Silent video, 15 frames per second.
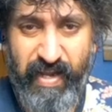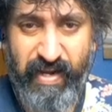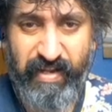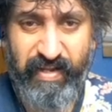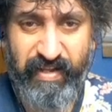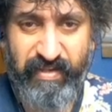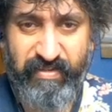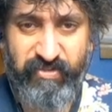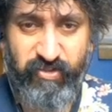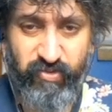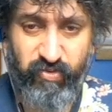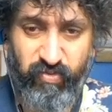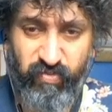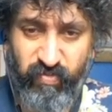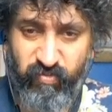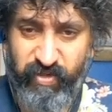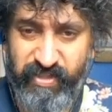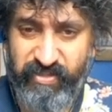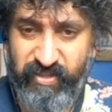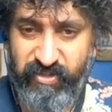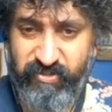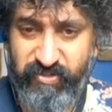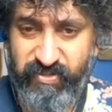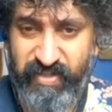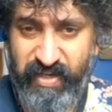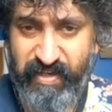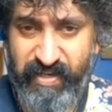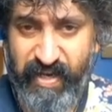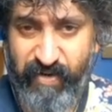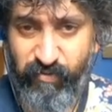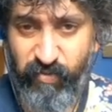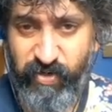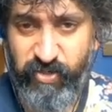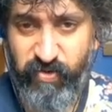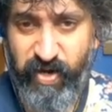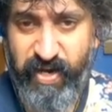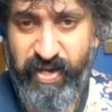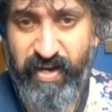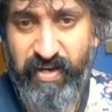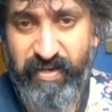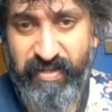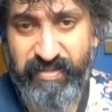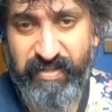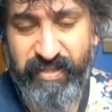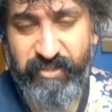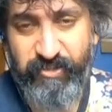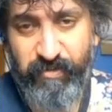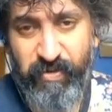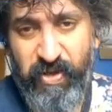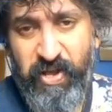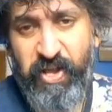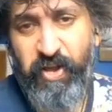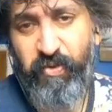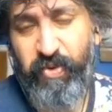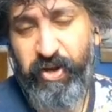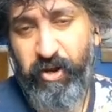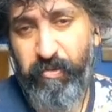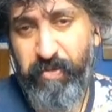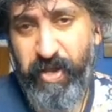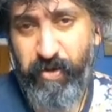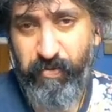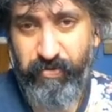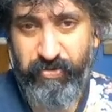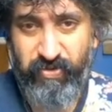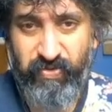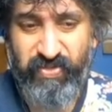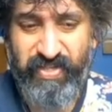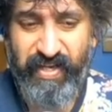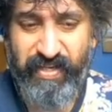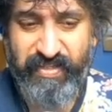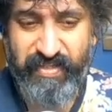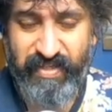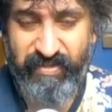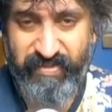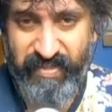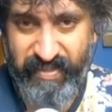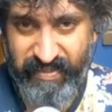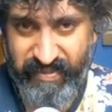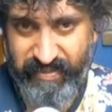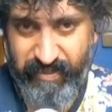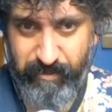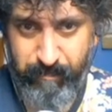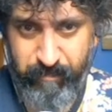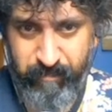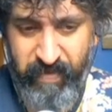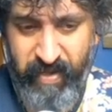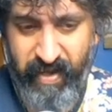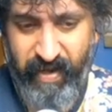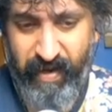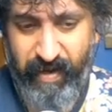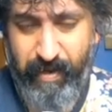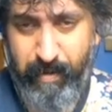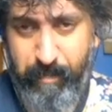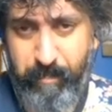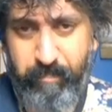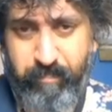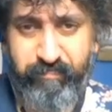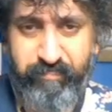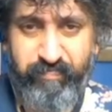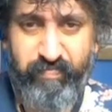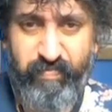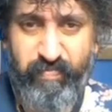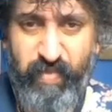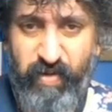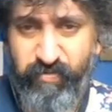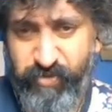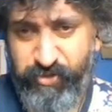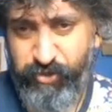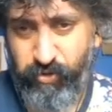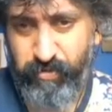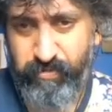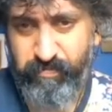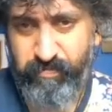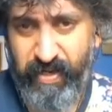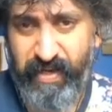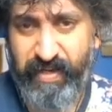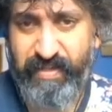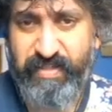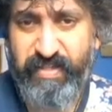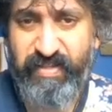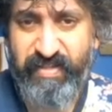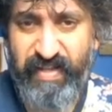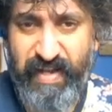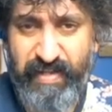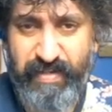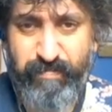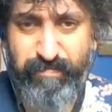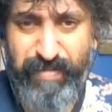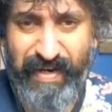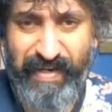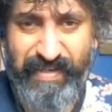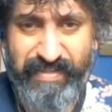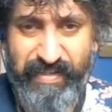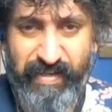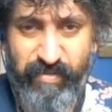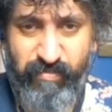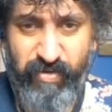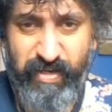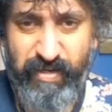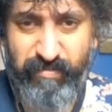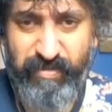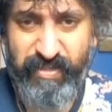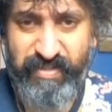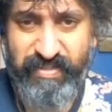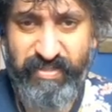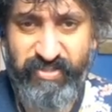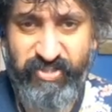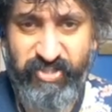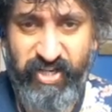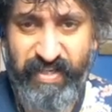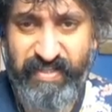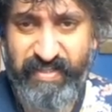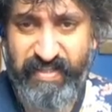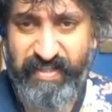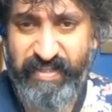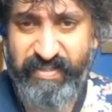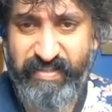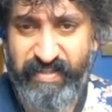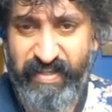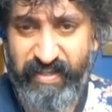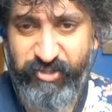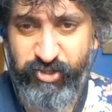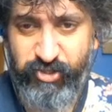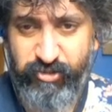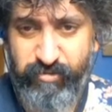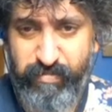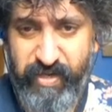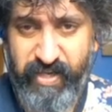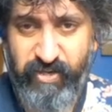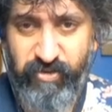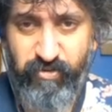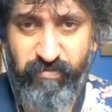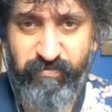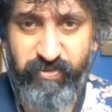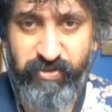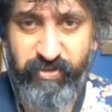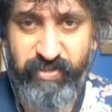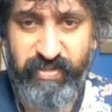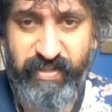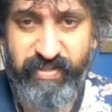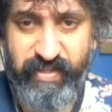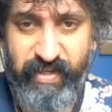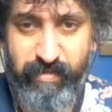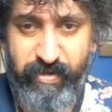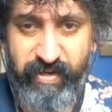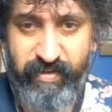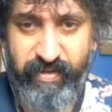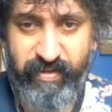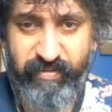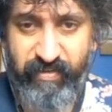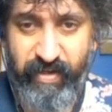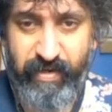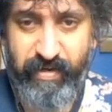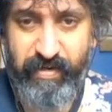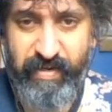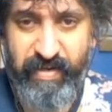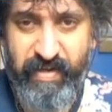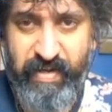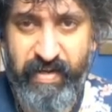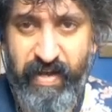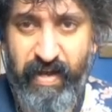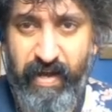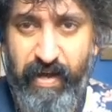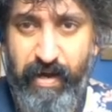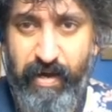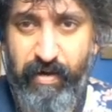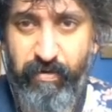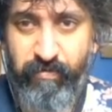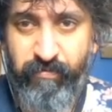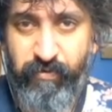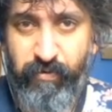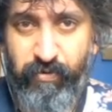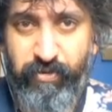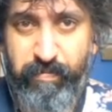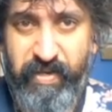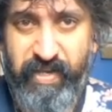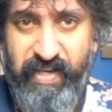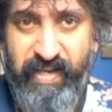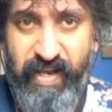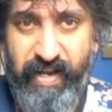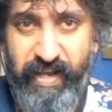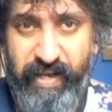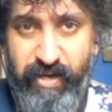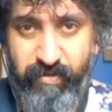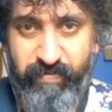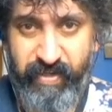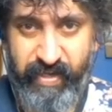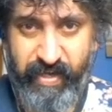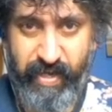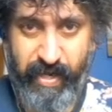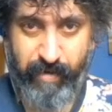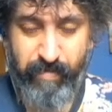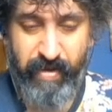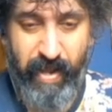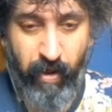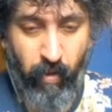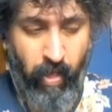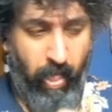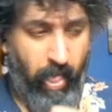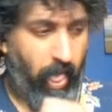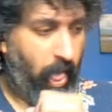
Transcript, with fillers: getting these two researchers done, cavalry training and class legion, we're going to be able to take tiles easier um, for sure. Uh, so that's basically what I'm going to suggest is and should be your focus. Let's get a bit of this done uh, for the beginning of the game. Now,